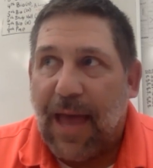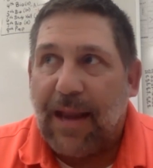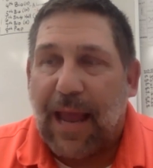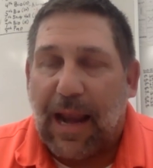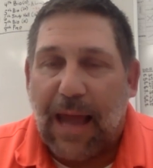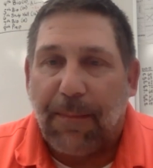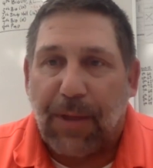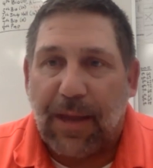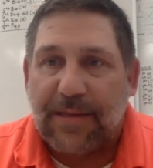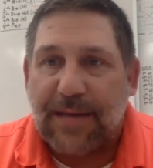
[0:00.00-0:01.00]
hadn't got a lot of
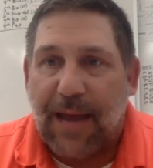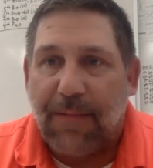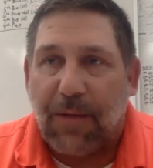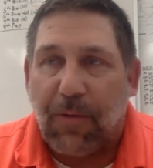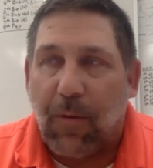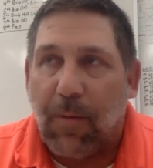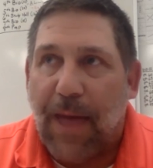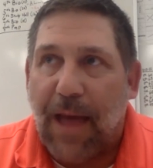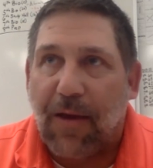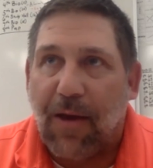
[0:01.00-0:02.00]
playing time. and They were rolling
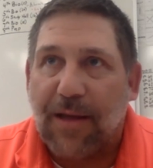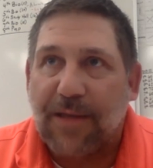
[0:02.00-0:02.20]
back on